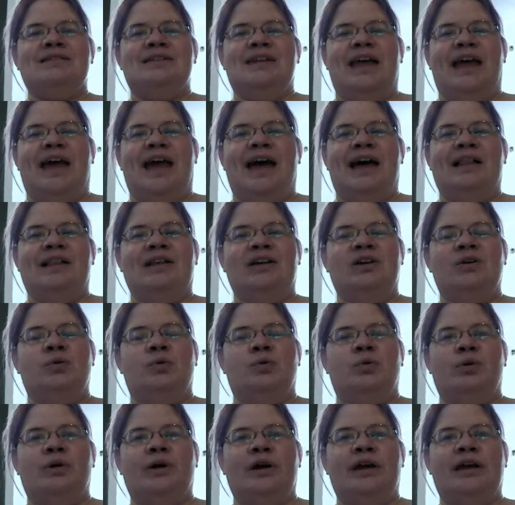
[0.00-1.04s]
an
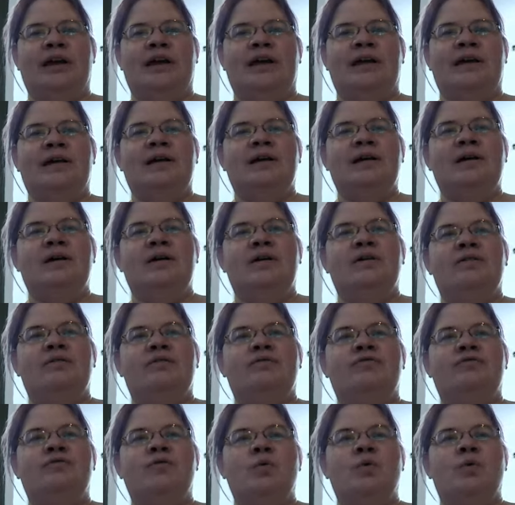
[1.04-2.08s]
allegory
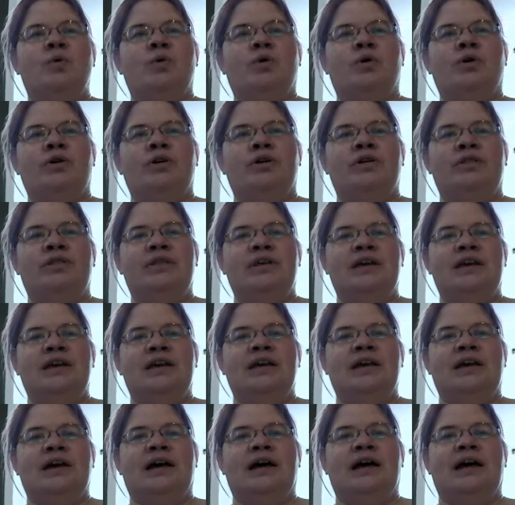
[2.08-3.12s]
for
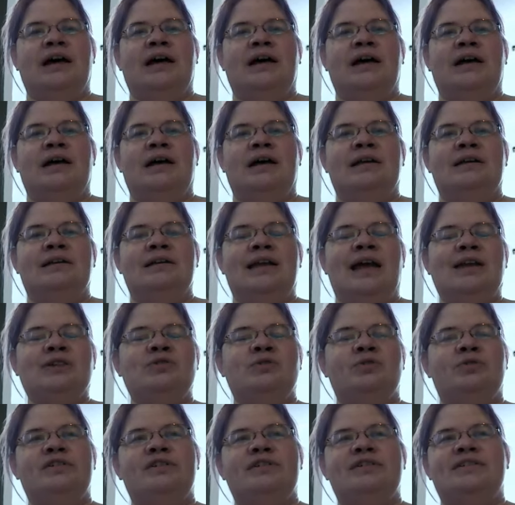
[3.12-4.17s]
the uh,
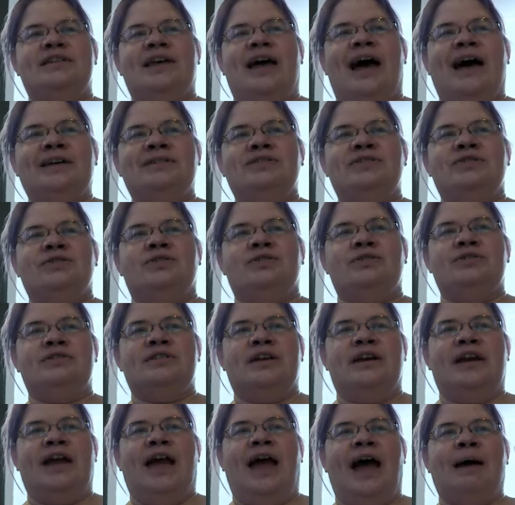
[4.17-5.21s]
natural disasters that
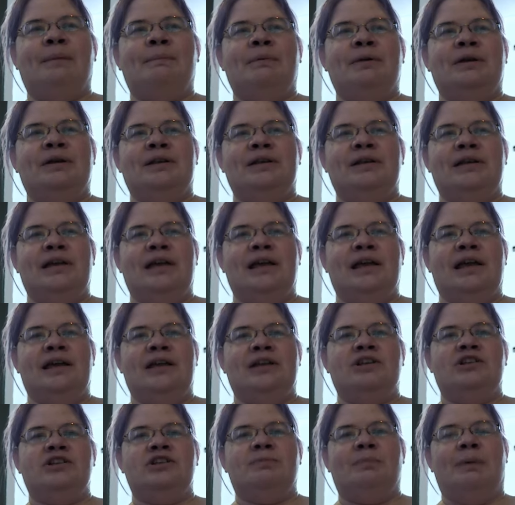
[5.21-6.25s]
had happened
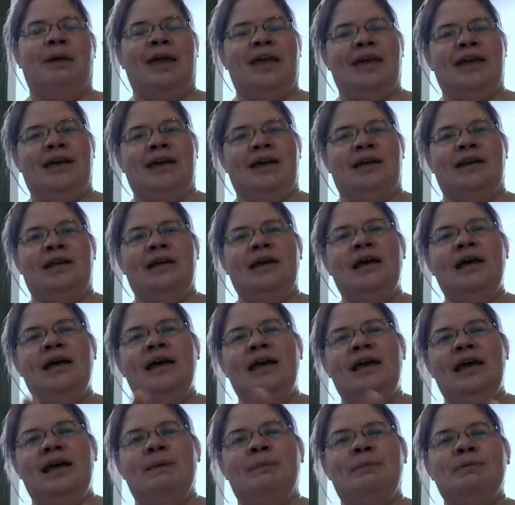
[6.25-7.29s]
in Japan,
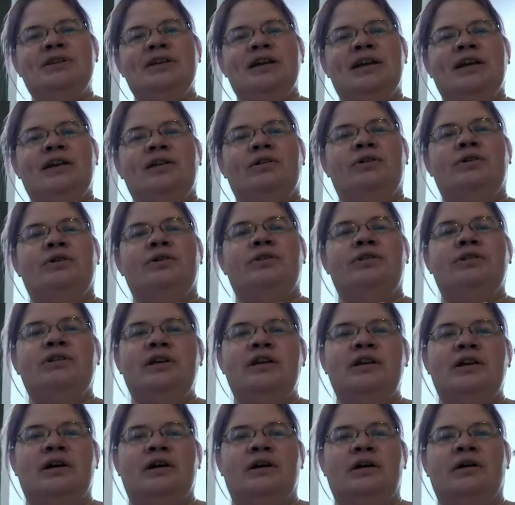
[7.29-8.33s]
in particular
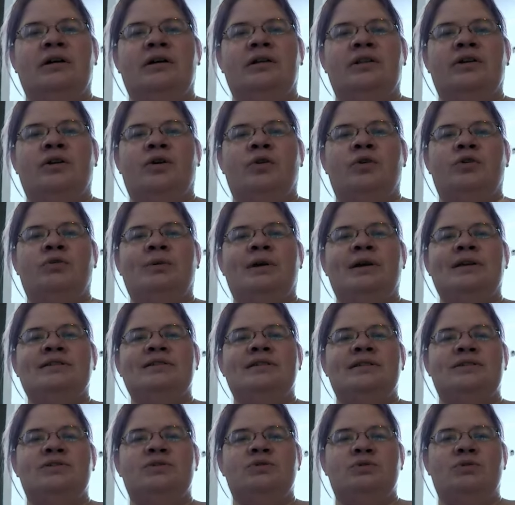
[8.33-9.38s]
the uh, the earthquakes
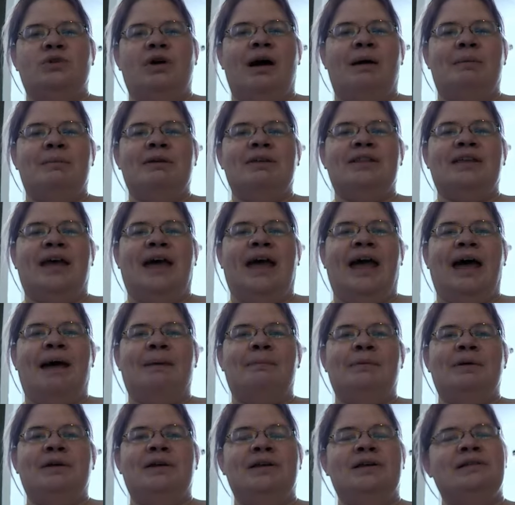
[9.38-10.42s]
and tsunami that
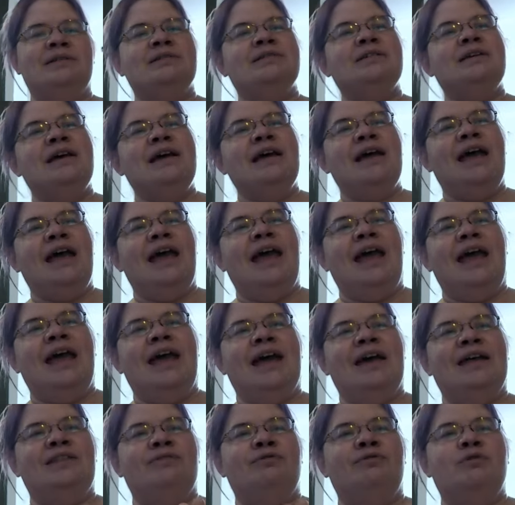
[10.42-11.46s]
happened,
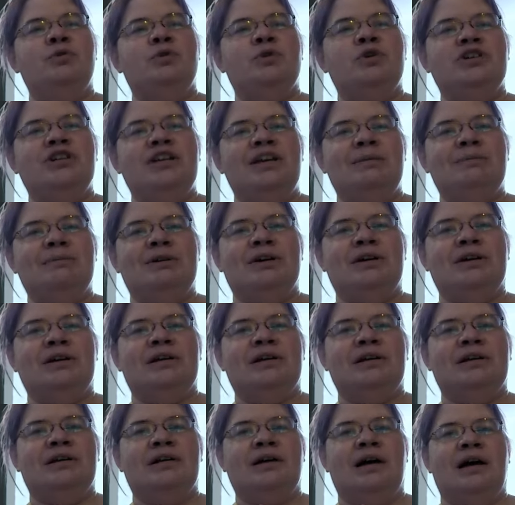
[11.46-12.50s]
and the
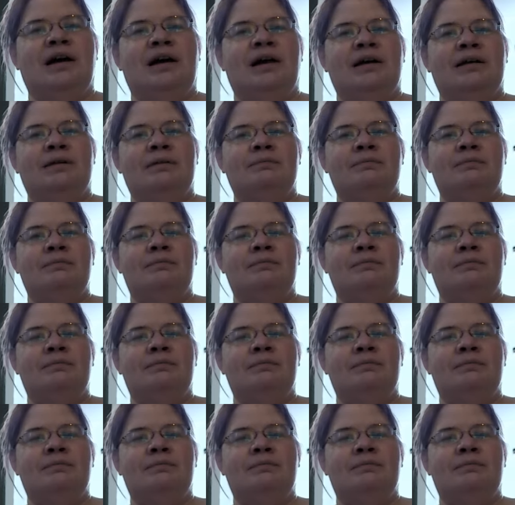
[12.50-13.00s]
Fukushima uh,